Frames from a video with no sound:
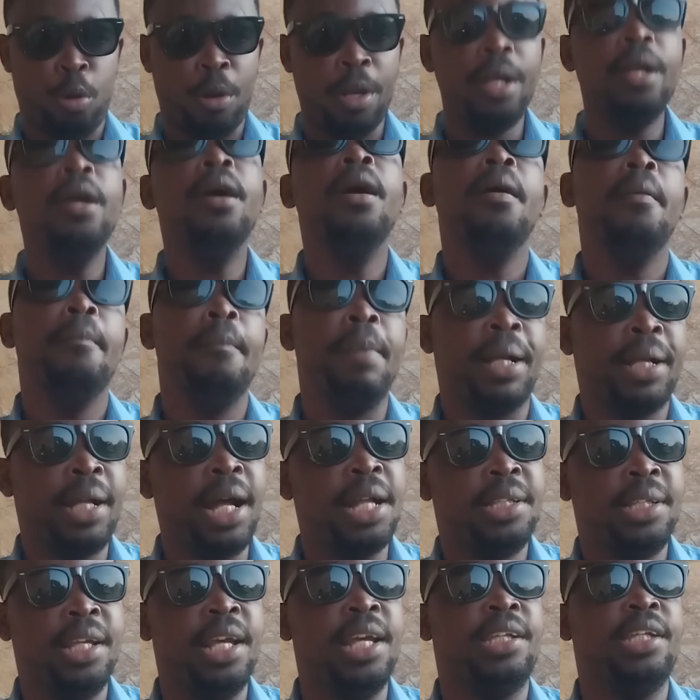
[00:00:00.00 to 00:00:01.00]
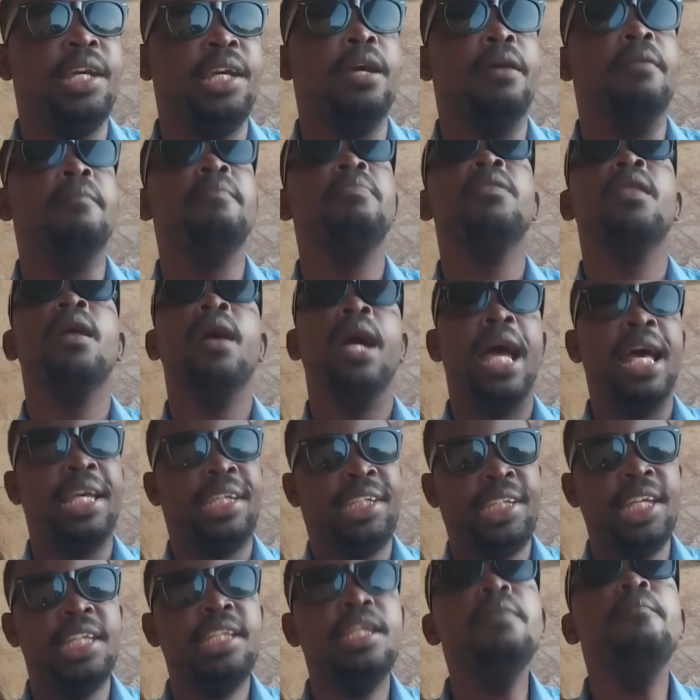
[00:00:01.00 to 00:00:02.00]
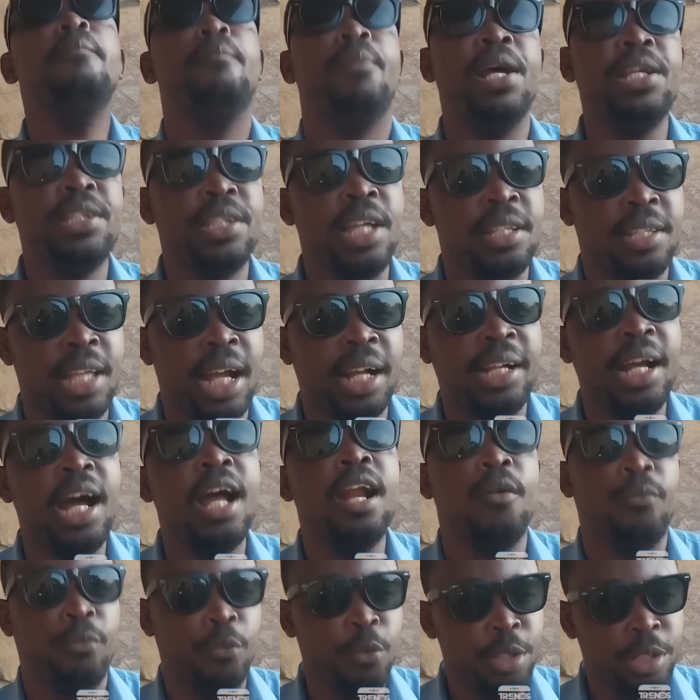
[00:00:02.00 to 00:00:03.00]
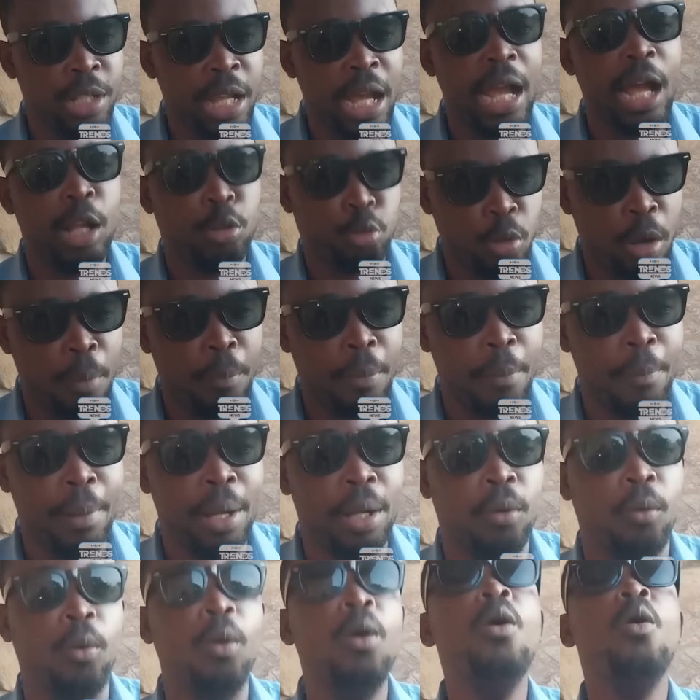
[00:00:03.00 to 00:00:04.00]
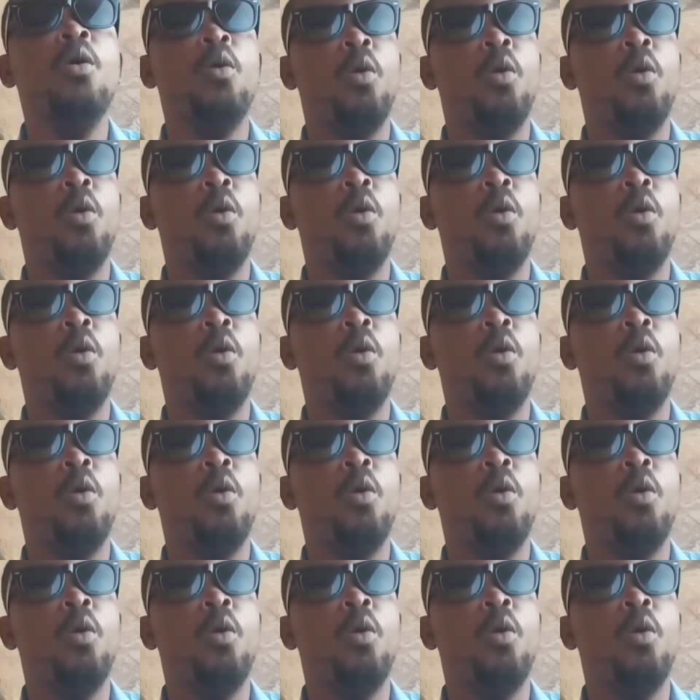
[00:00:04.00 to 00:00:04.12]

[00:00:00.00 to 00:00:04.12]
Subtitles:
sorry be kasa say. A sitting president of Ghana who in the act of Abaman,